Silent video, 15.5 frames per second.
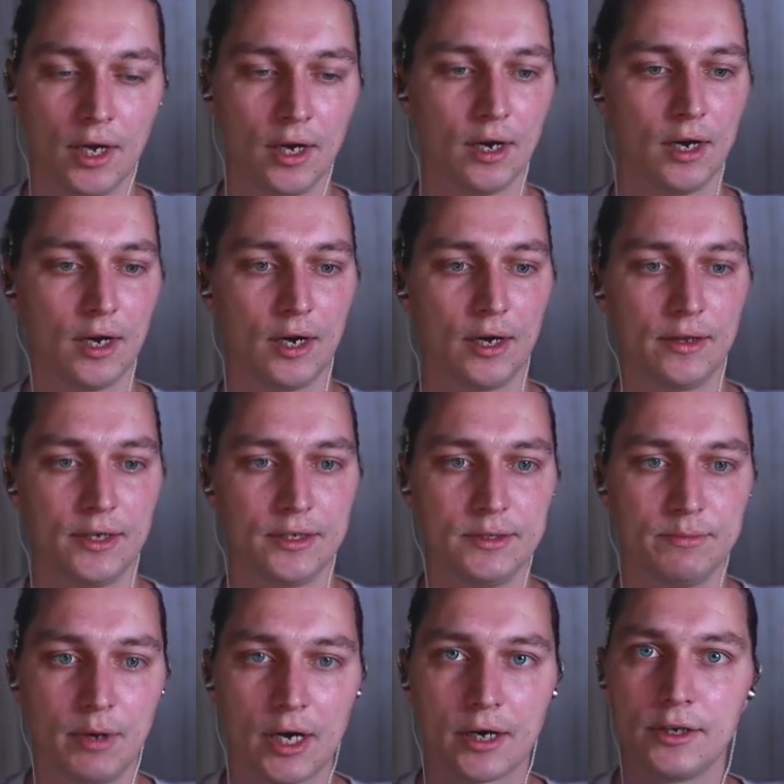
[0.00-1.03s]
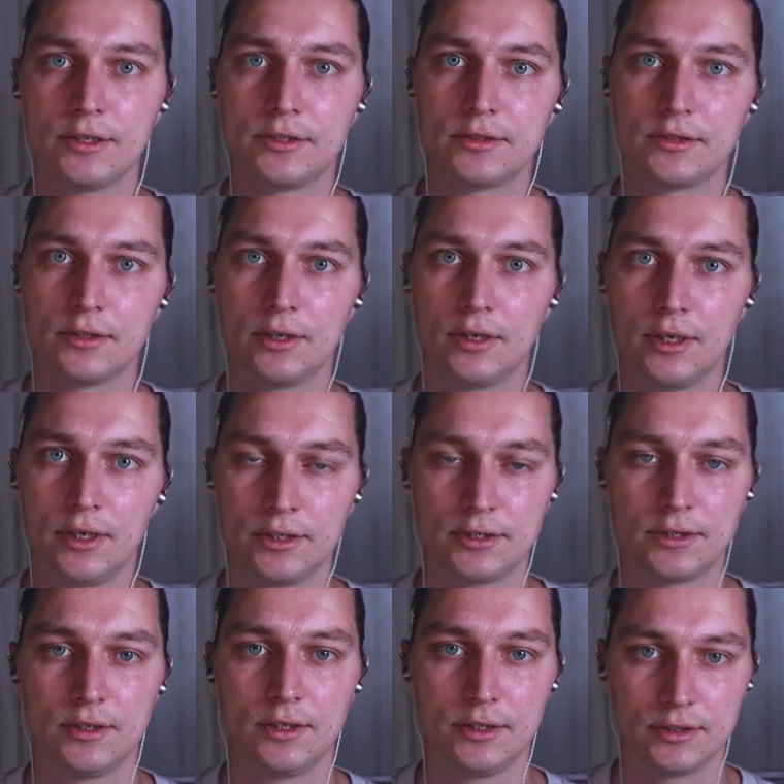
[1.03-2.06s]
the debugger is in
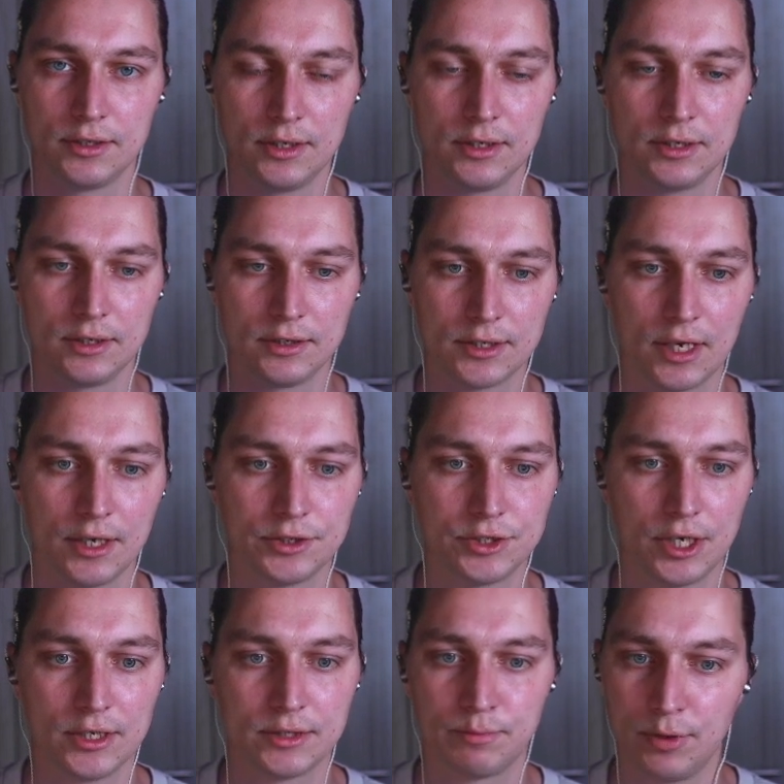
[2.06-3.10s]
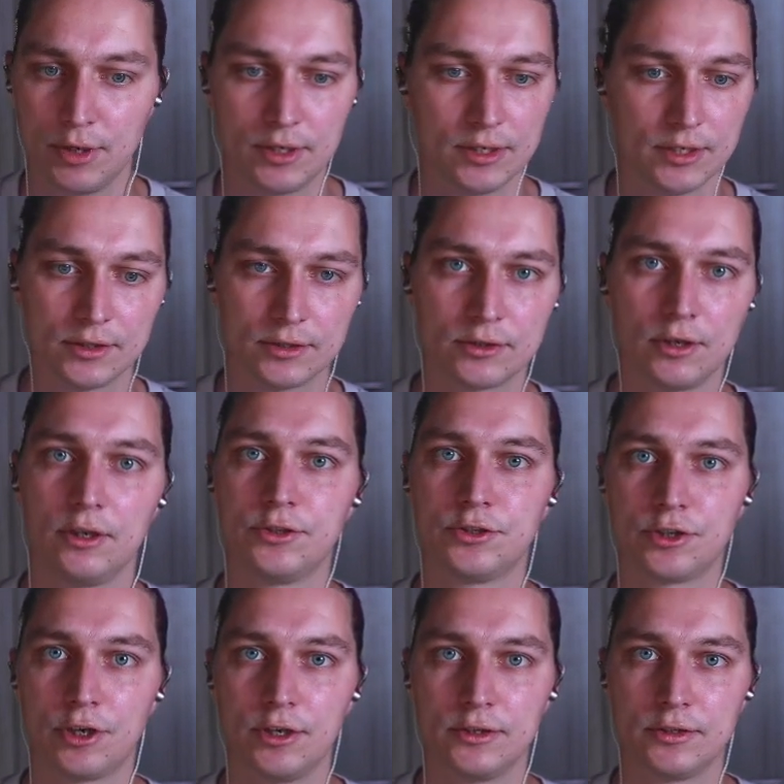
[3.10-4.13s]
IntelliJ is pretty solid
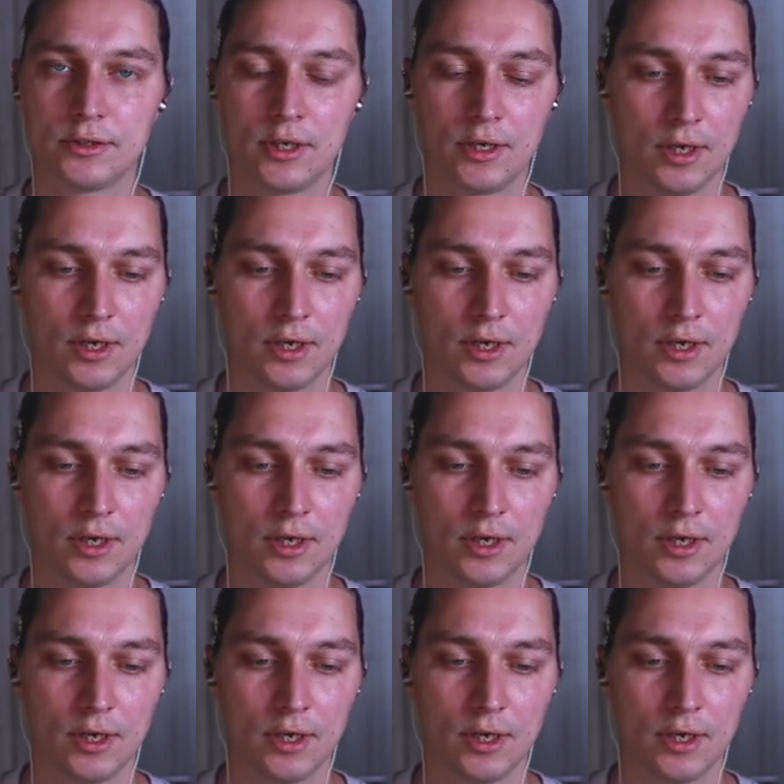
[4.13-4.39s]
choice,